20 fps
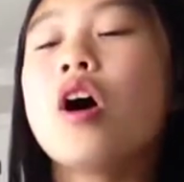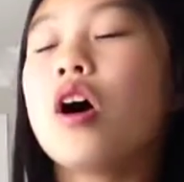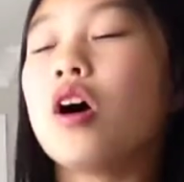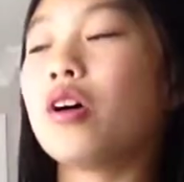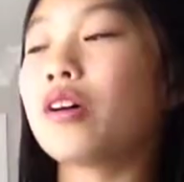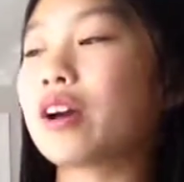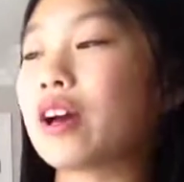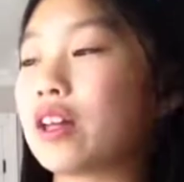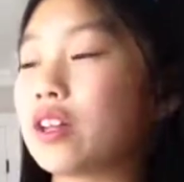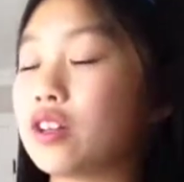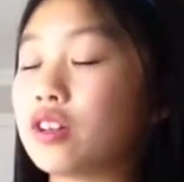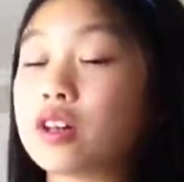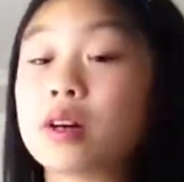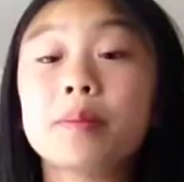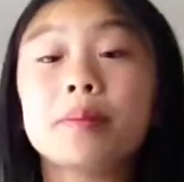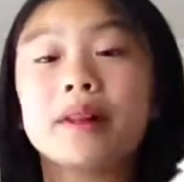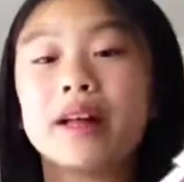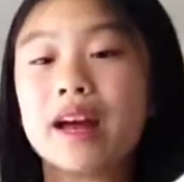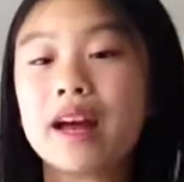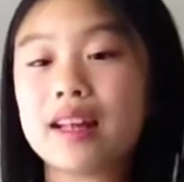Okay, you
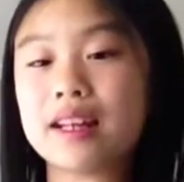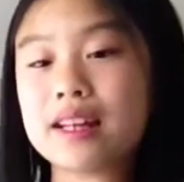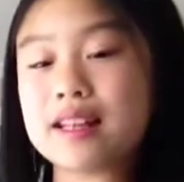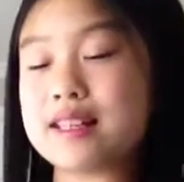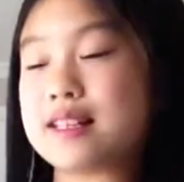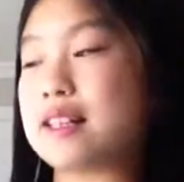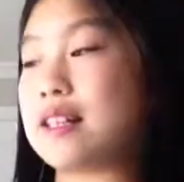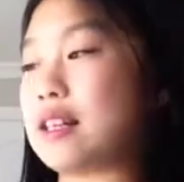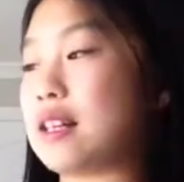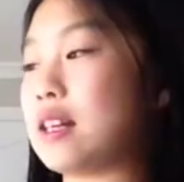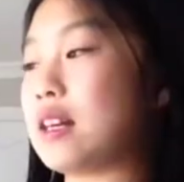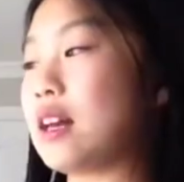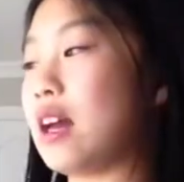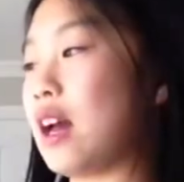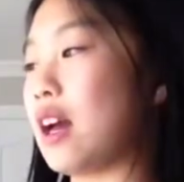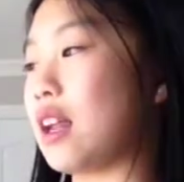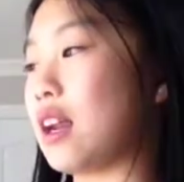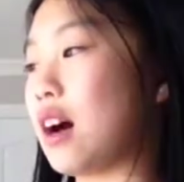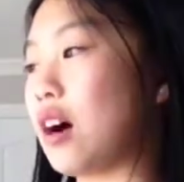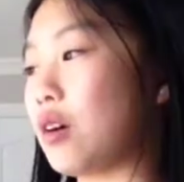can play any D,
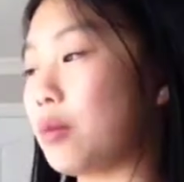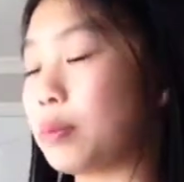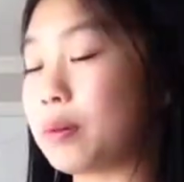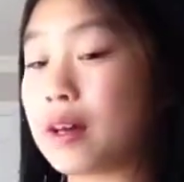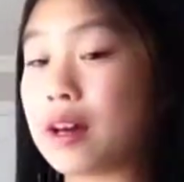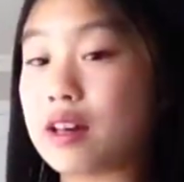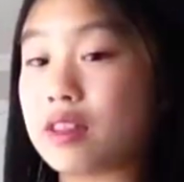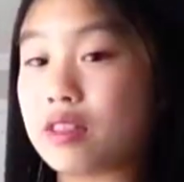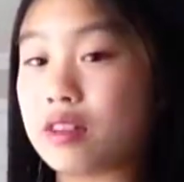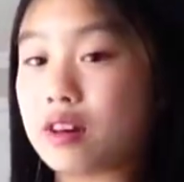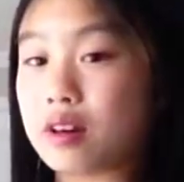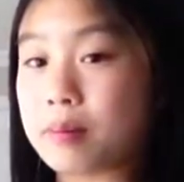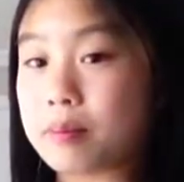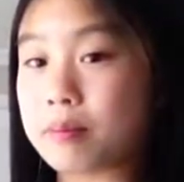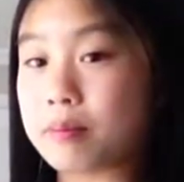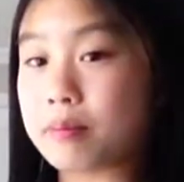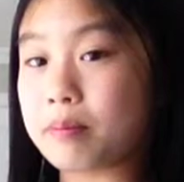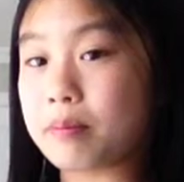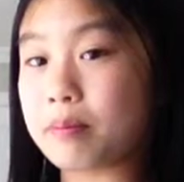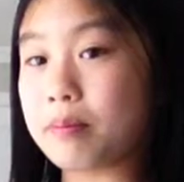and I'll play
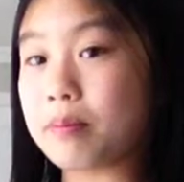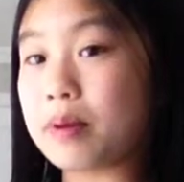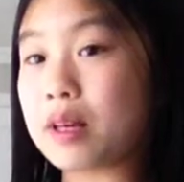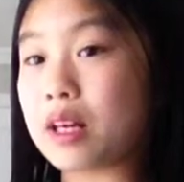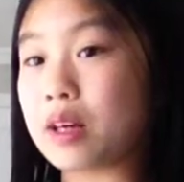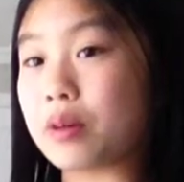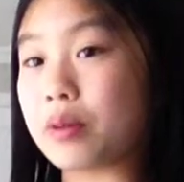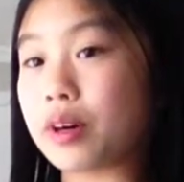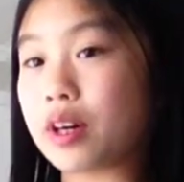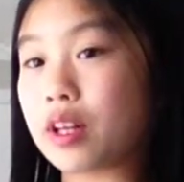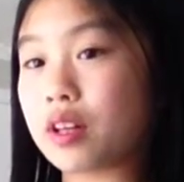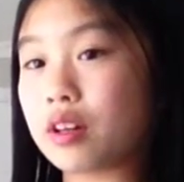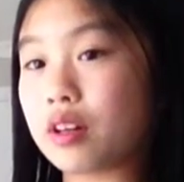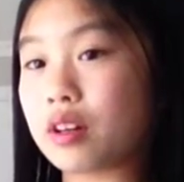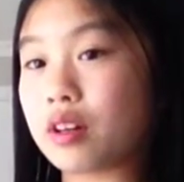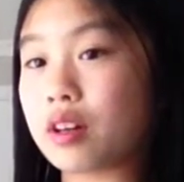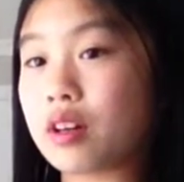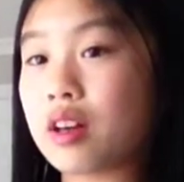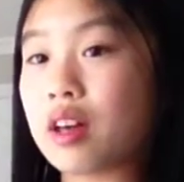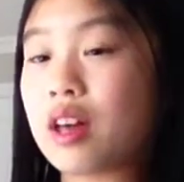the middle one.
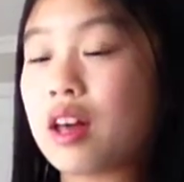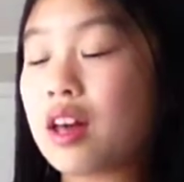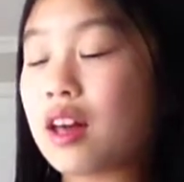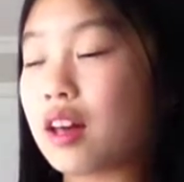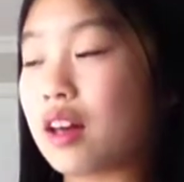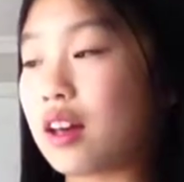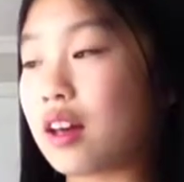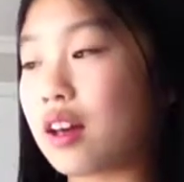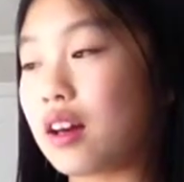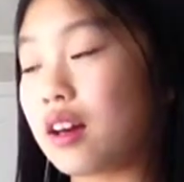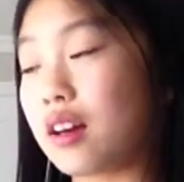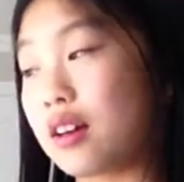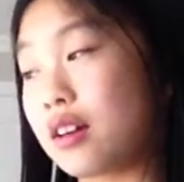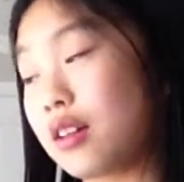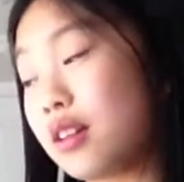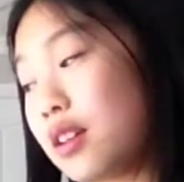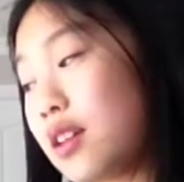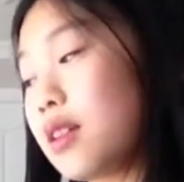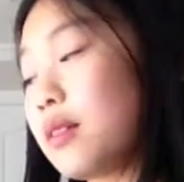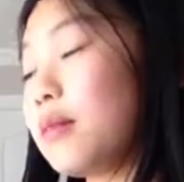
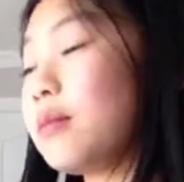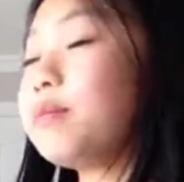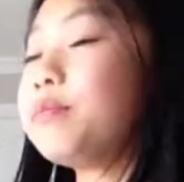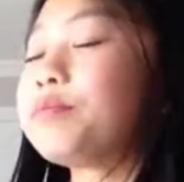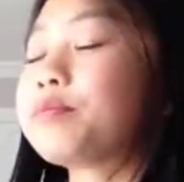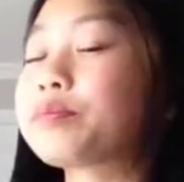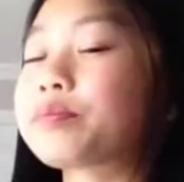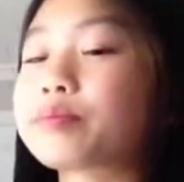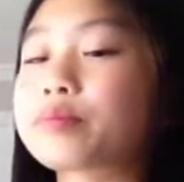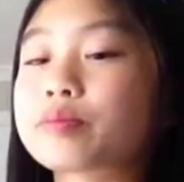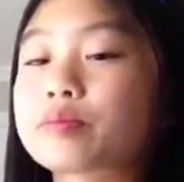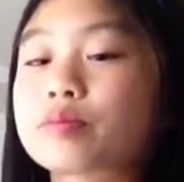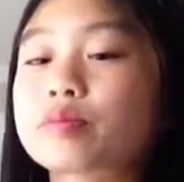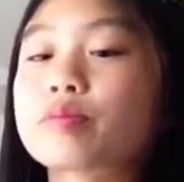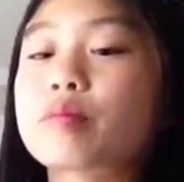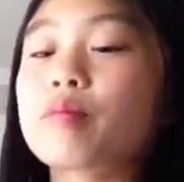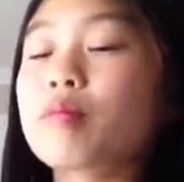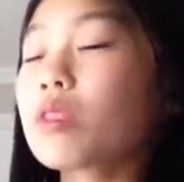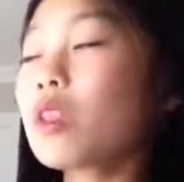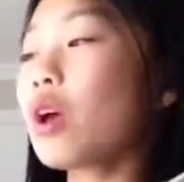And
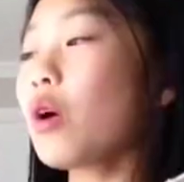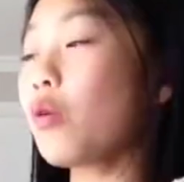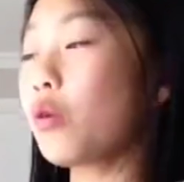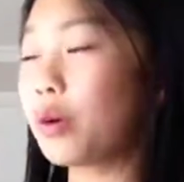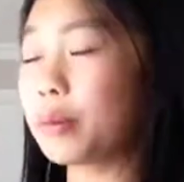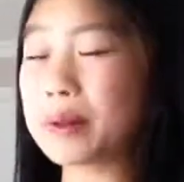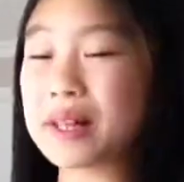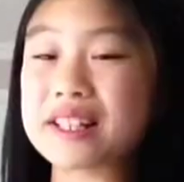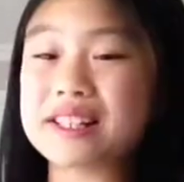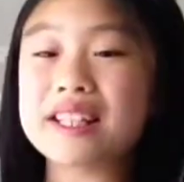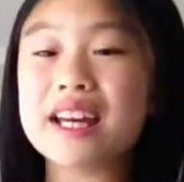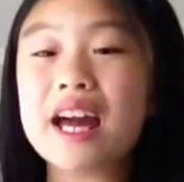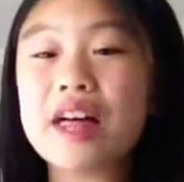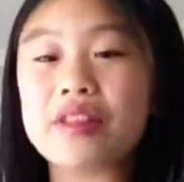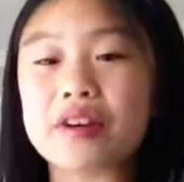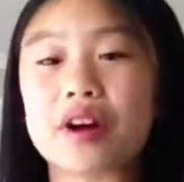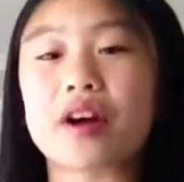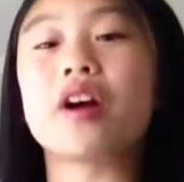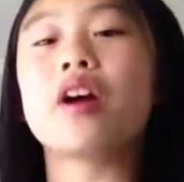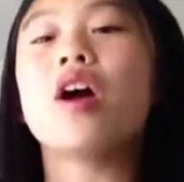We'll play
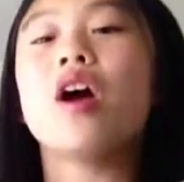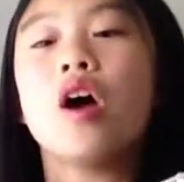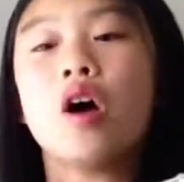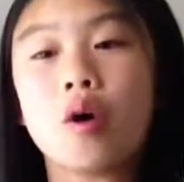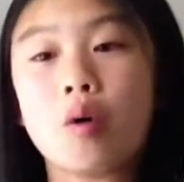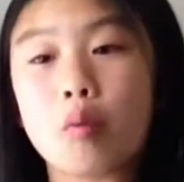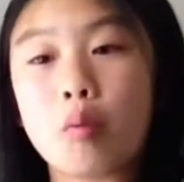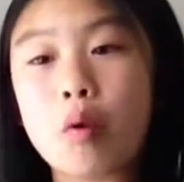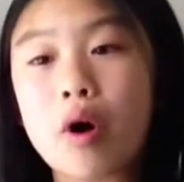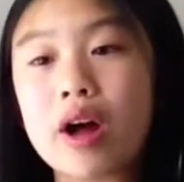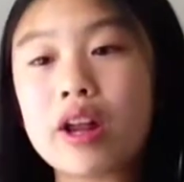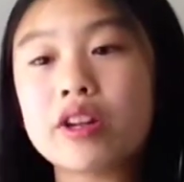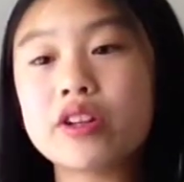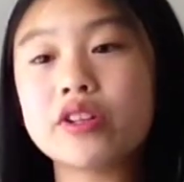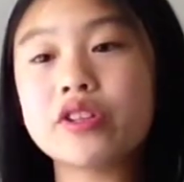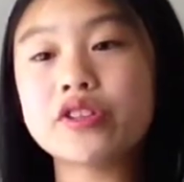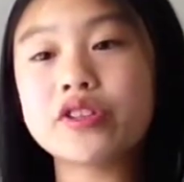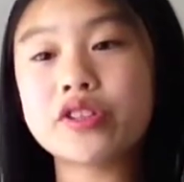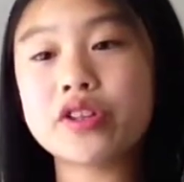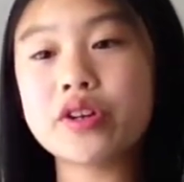together.
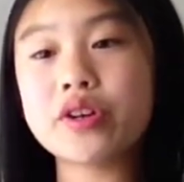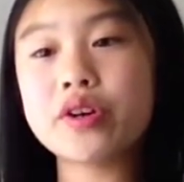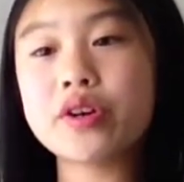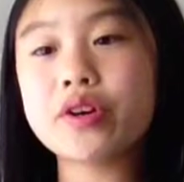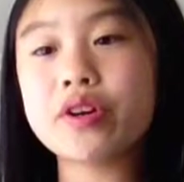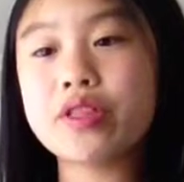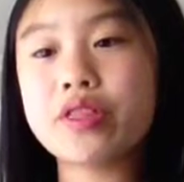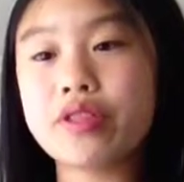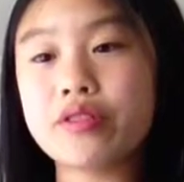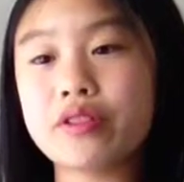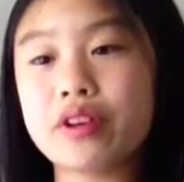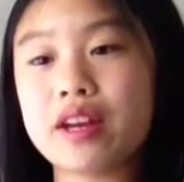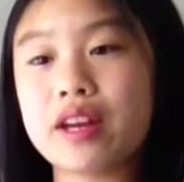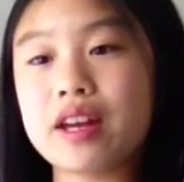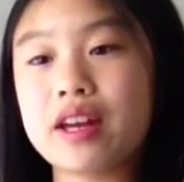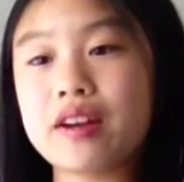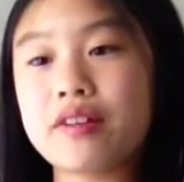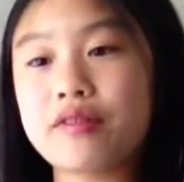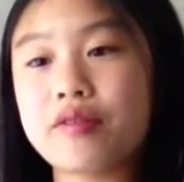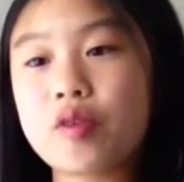One, two,
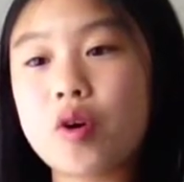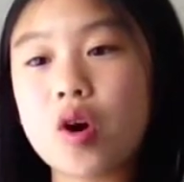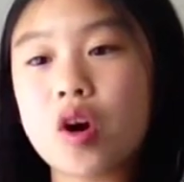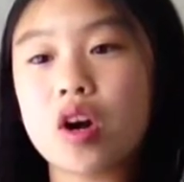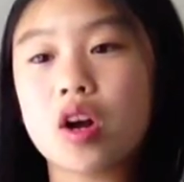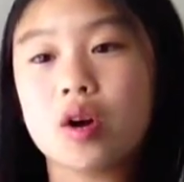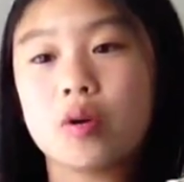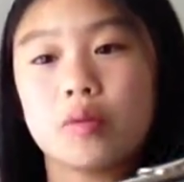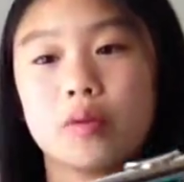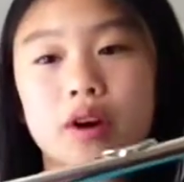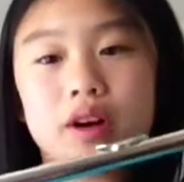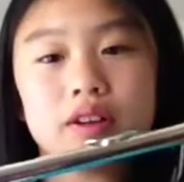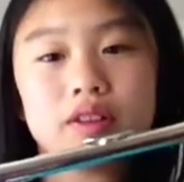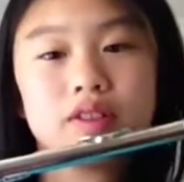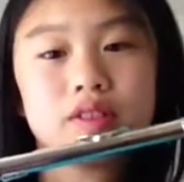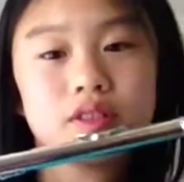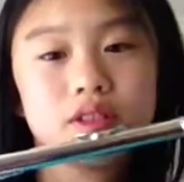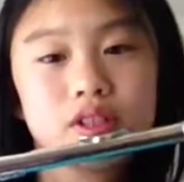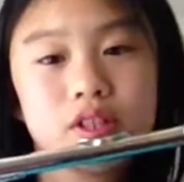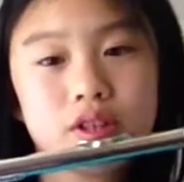three, four.
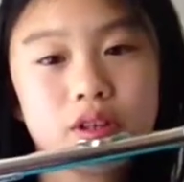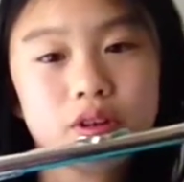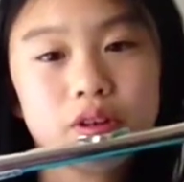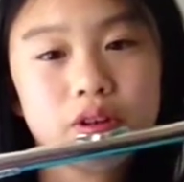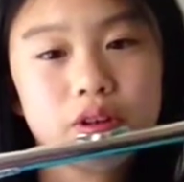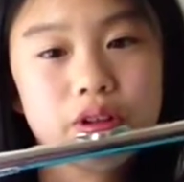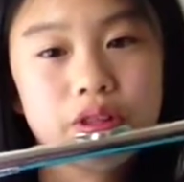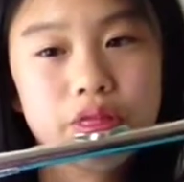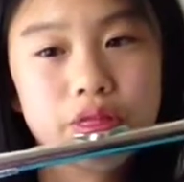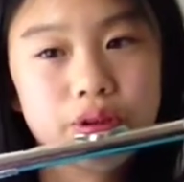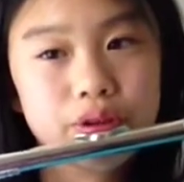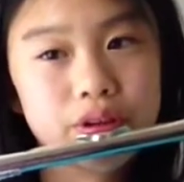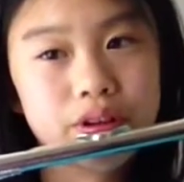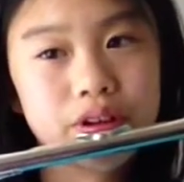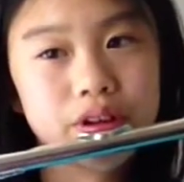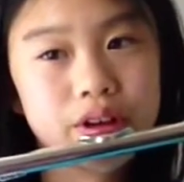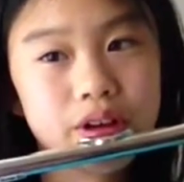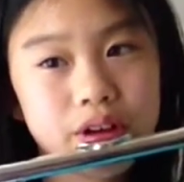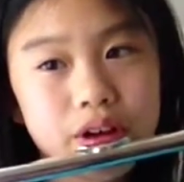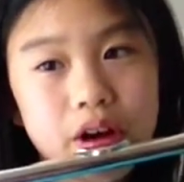One, two,
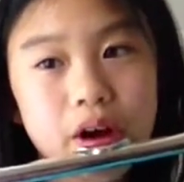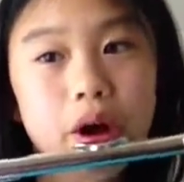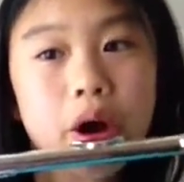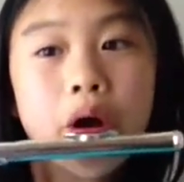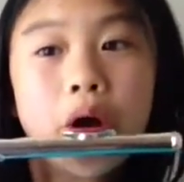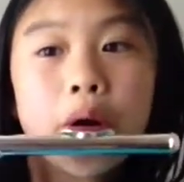three, go.